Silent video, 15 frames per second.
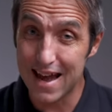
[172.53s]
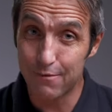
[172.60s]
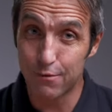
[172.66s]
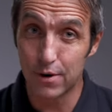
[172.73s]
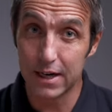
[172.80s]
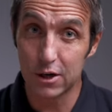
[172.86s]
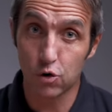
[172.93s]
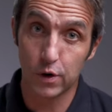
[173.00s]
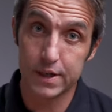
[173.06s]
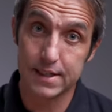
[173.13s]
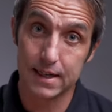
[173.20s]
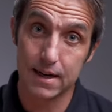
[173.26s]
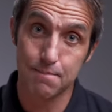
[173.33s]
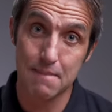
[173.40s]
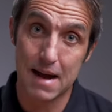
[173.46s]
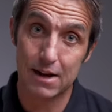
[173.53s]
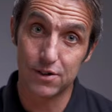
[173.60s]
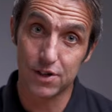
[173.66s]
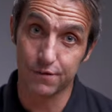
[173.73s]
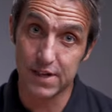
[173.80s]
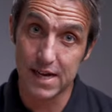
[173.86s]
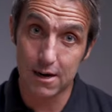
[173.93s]
ever-increasing
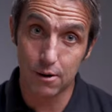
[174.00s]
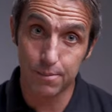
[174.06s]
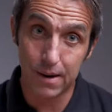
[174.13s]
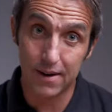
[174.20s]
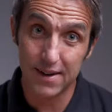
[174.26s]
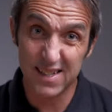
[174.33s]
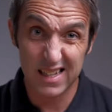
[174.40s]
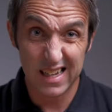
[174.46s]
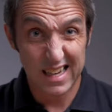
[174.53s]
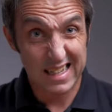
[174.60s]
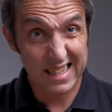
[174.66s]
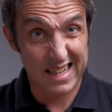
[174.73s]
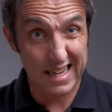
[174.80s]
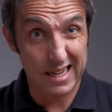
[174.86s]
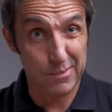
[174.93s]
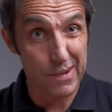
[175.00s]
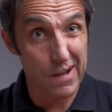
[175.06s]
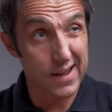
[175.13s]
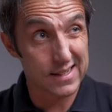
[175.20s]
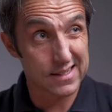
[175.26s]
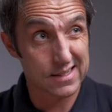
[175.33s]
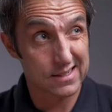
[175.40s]
amounts of terabytes,
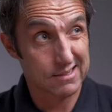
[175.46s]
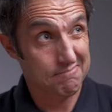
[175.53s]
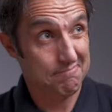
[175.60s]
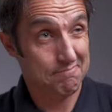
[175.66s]
gigabytes,